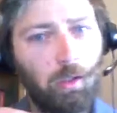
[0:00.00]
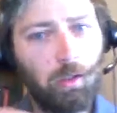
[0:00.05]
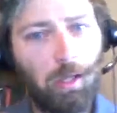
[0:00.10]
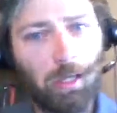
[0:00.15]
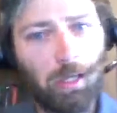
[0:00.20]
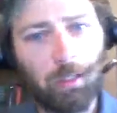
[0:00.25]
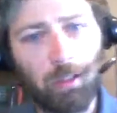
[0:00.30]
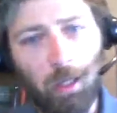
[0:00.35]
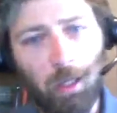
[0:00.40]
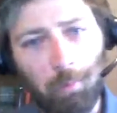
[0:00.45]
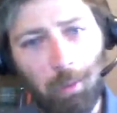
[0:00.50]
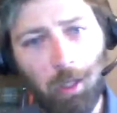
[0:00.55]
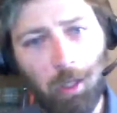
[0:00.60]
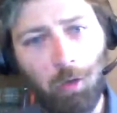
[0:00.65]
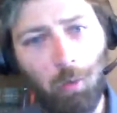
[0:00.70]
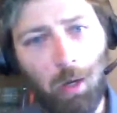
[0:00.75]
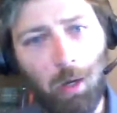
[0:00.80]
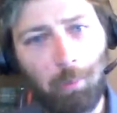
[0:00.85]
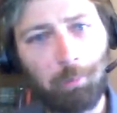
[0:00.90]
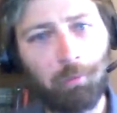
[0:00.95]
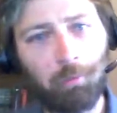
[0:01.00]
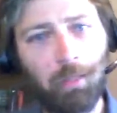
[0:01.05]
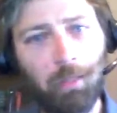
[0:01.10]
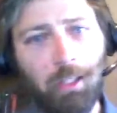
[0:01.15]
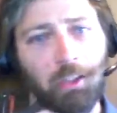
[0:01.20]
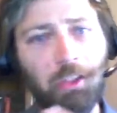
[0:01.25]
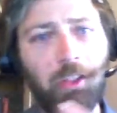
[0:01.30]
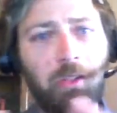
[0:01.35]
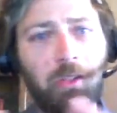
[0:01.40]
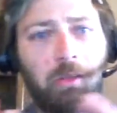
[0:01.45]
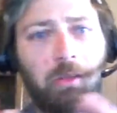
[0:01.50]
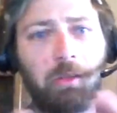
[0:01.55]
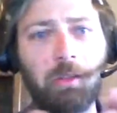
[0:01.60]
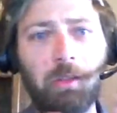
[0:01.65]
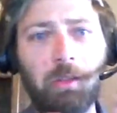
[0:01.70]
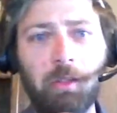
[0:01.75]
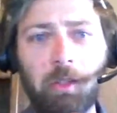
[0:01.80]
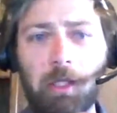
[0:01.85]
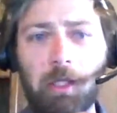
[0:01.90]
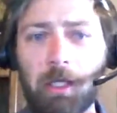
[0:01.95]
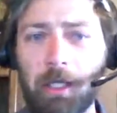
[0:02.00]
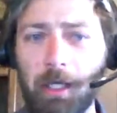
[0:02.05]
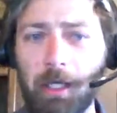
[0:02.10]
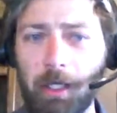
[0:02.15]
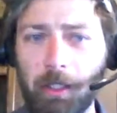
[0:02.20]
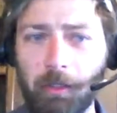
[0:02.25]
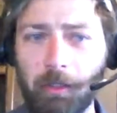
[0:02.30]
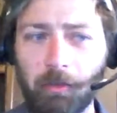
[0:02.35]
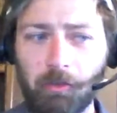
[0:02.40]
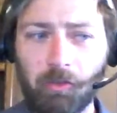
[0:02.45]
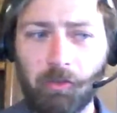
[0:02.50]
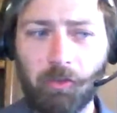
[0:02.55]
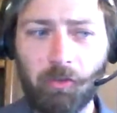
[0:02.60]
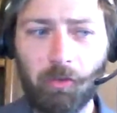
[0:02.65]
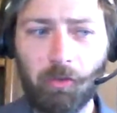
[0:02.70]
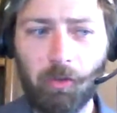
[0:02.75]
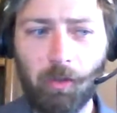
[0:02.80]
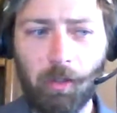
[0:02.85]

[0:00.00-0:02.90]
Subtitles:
economic cooperation and